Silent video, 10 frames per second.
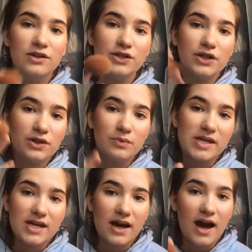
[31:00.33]
during the
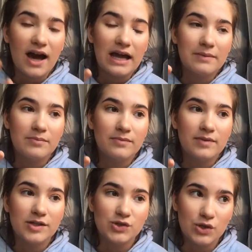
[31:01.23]
week I'm
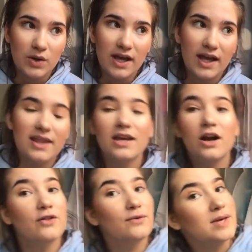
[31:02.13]
a student and then
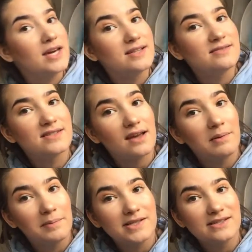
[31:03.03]
on the weekends I'm a
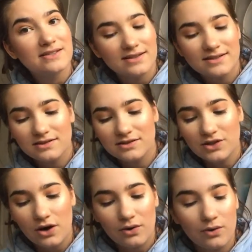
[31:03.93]
princess.
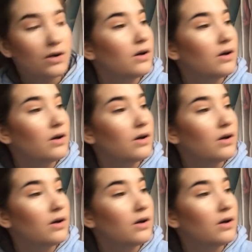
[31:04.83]
So